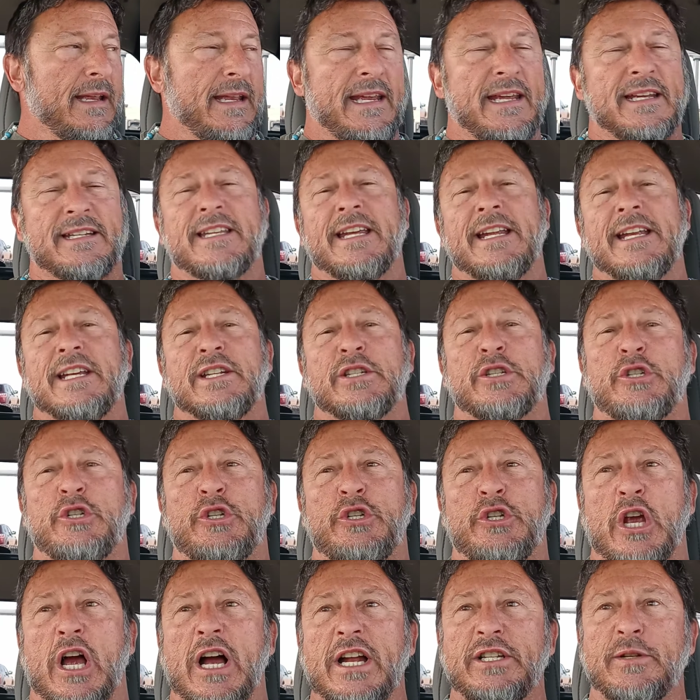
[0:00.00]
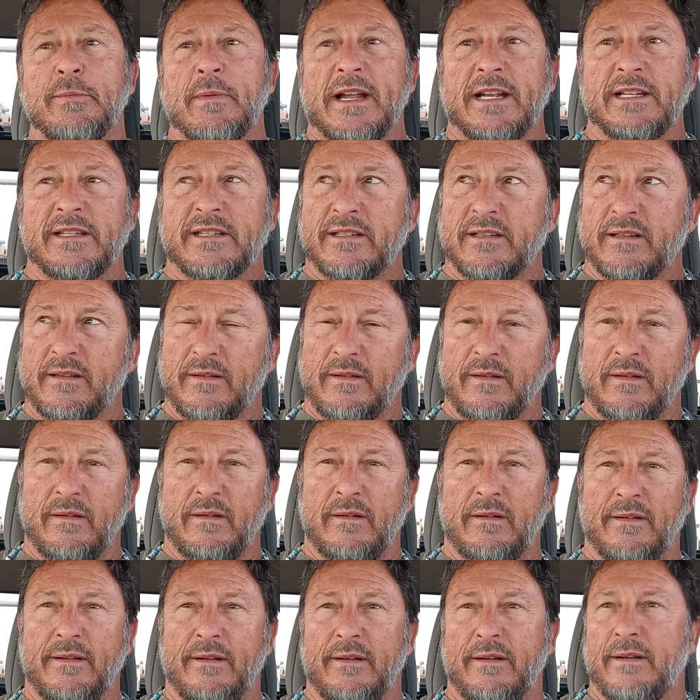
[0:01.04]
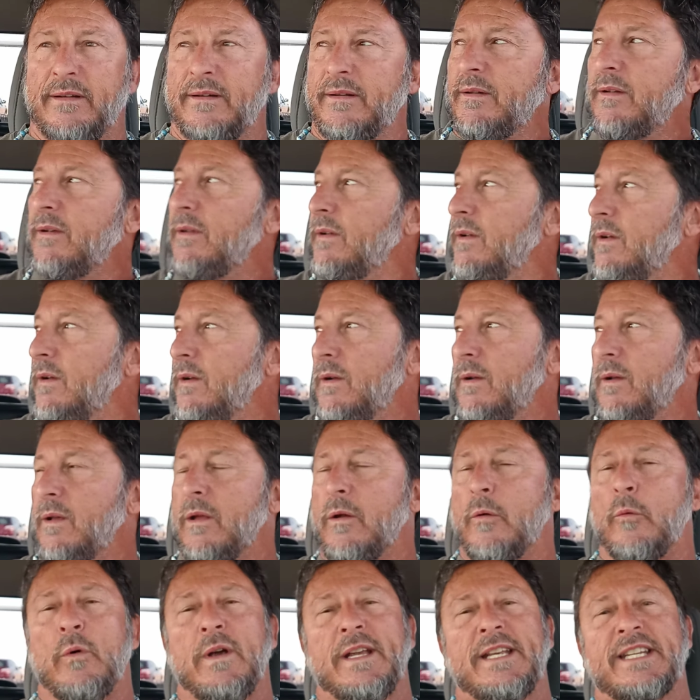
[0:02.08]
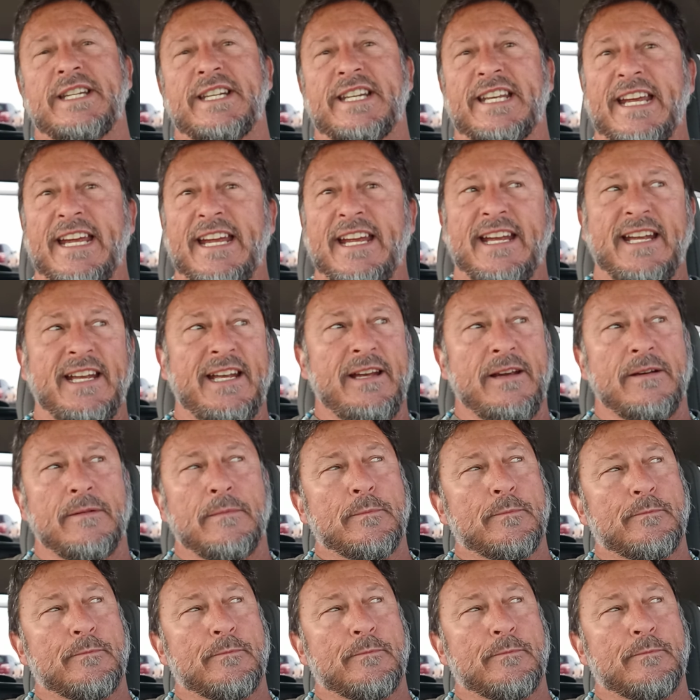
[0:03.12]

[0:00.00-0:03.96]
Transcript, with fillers: is in his judgments. We see